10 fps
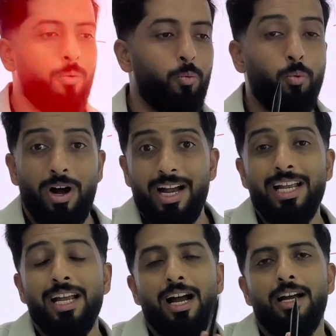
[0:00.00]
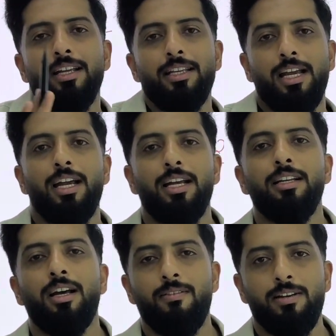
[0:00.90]
why I can,
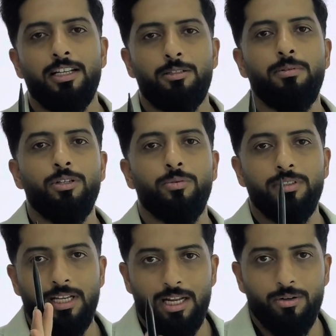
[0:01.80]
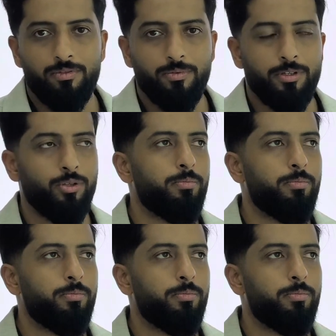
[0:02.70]
I will explain towards the end of the video.